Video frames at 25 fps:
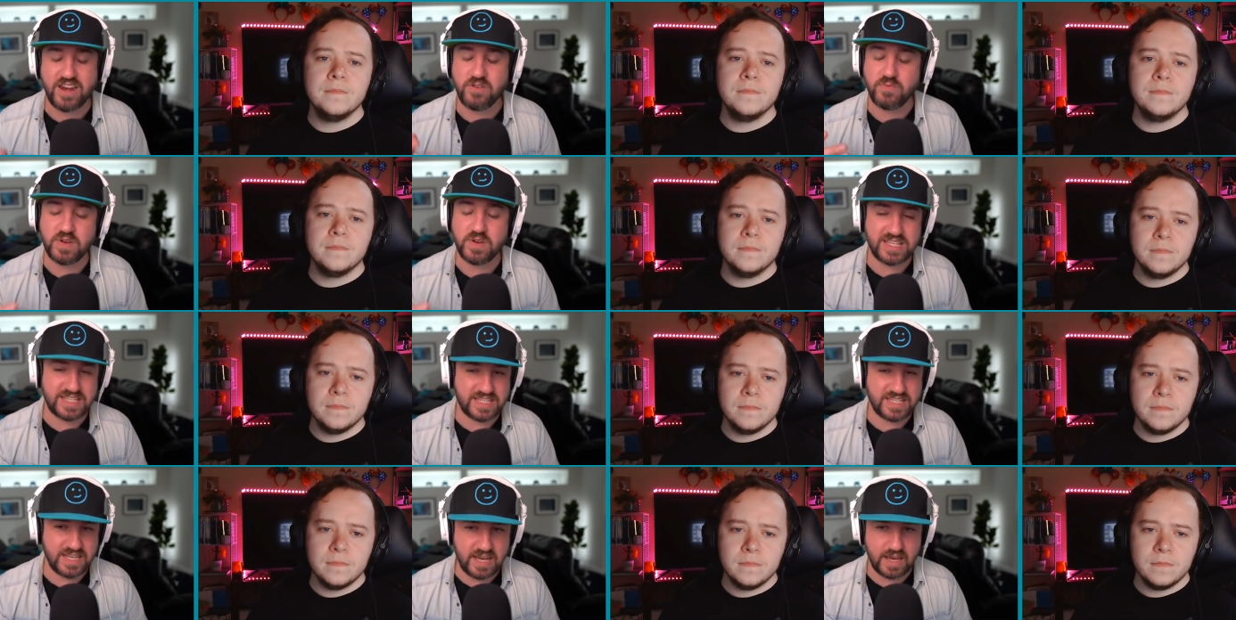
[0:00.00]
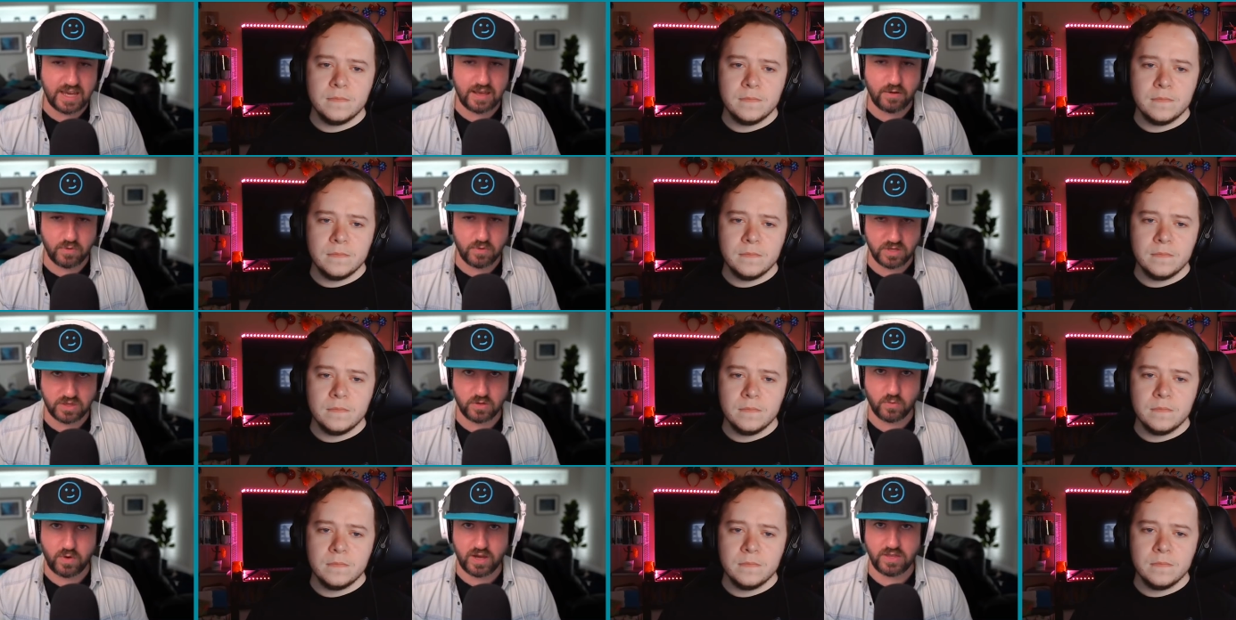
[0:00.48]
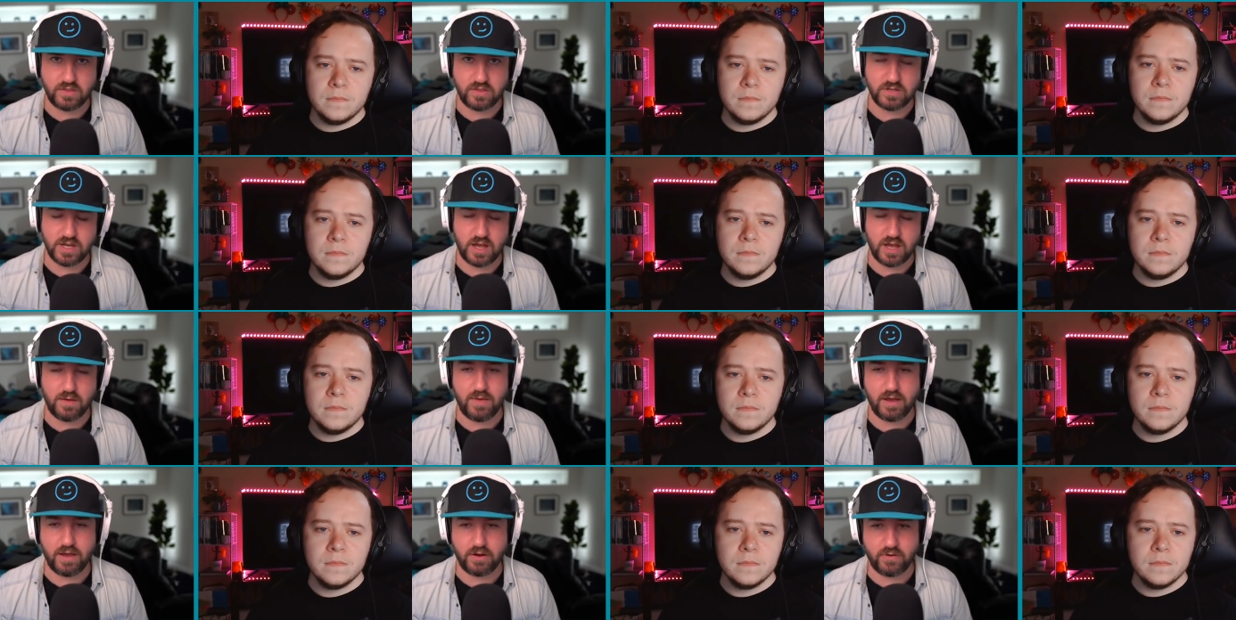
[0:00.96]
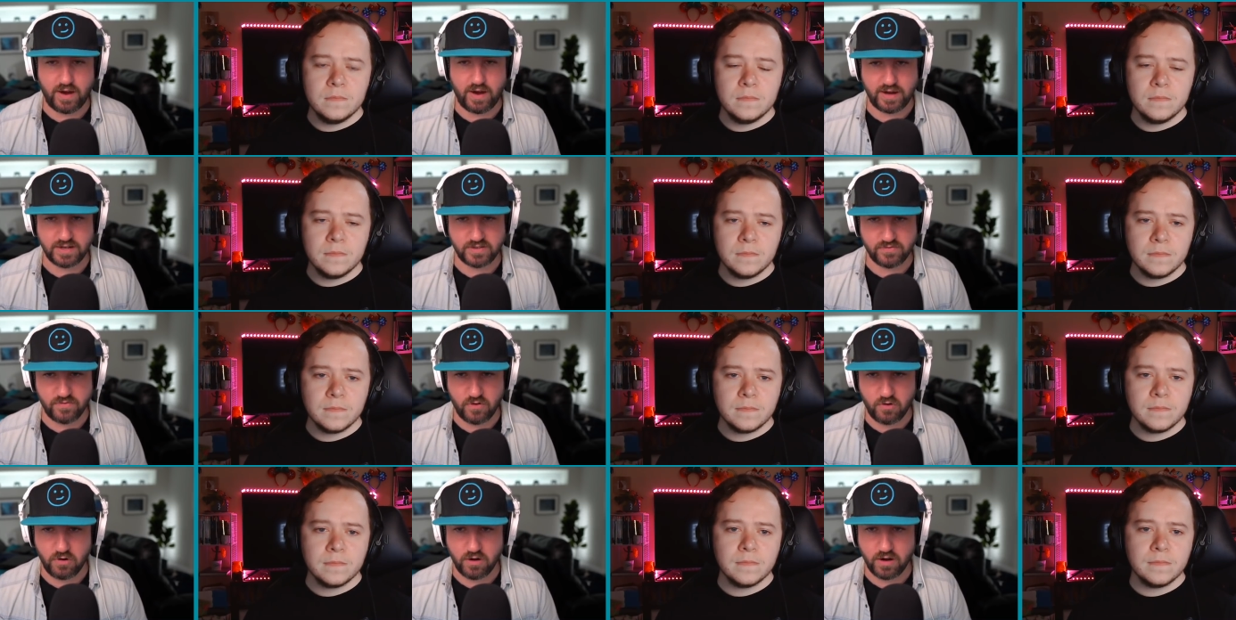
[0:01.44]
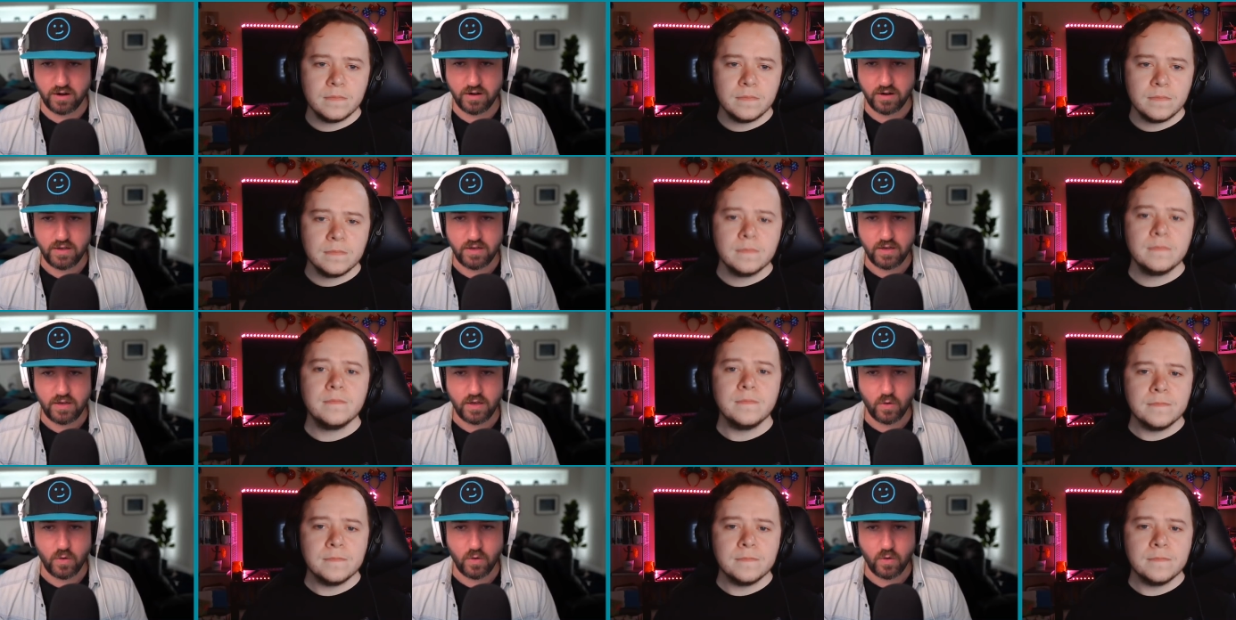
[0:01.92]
Speaker 1: And we see it with the way they're talking about Crash 4,